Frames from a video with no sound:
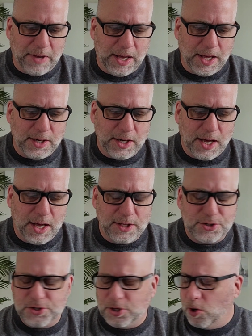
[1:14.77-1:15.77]
And
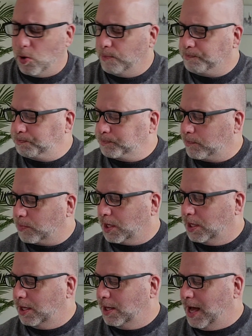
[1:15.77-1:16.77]
so,
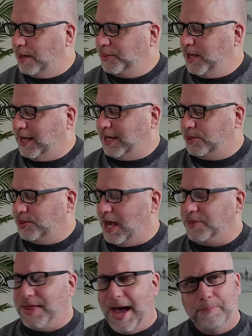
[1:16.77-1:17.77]
I think
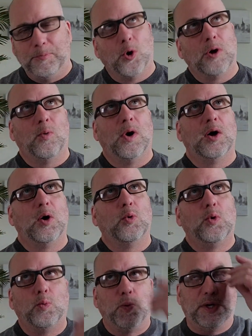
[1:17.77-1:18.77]
at that point,
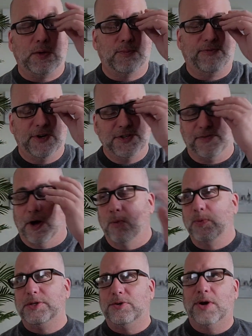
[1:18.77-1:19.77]
first of
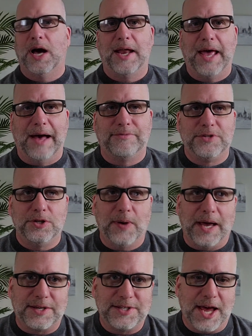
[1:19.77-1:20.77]
all, we do not have
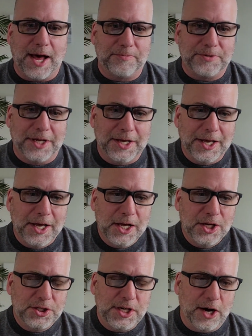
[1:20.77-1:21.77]
to accept
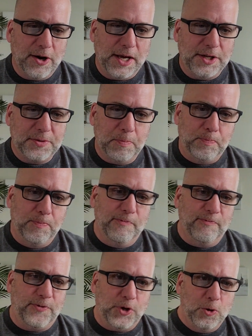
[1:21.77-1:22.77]
Sherry's
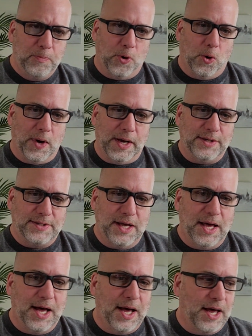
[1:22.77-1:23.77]

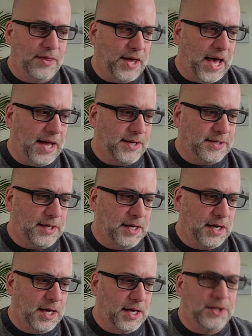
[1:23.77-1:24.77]
viewpoint that
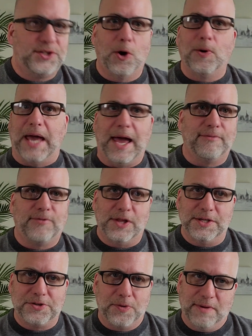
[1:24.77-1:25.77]
it's okay
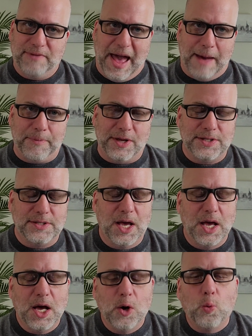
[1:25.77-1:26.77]
for this to have happened.
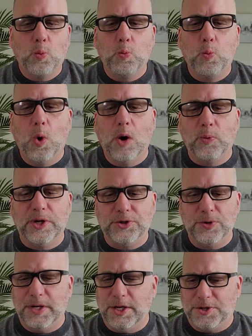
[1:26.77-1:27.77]
What we
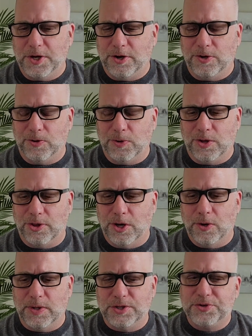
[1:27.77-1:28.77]
do need to do,
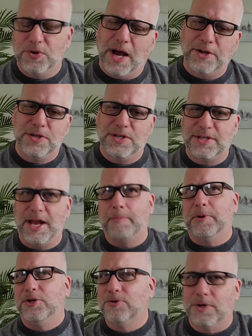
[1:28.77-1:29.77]
though, is try to
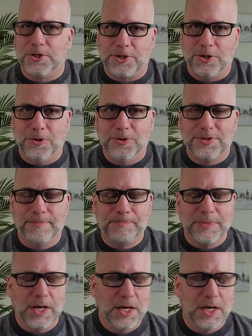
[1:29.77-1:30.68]
step into her shoes.